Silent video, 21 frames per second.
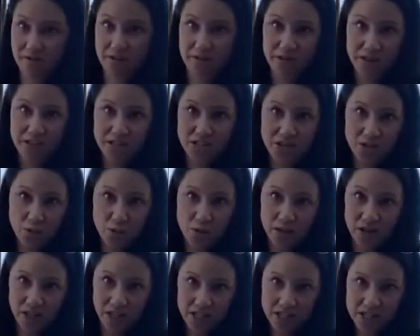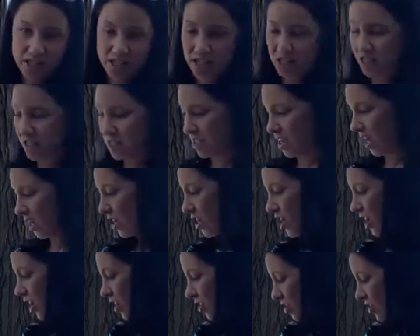if I didn't organize the inside.
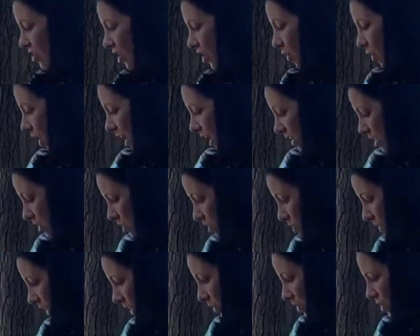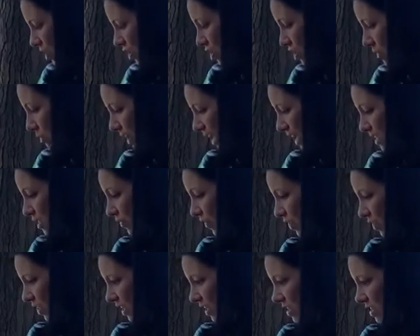So I use my O T G bags for
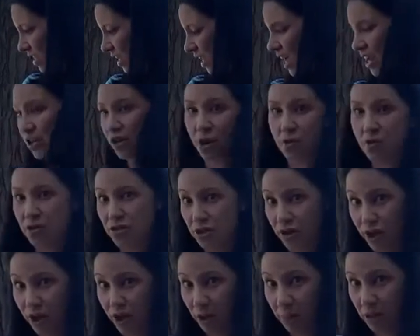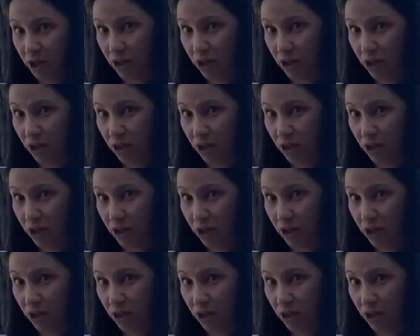things that I know that they're gonna be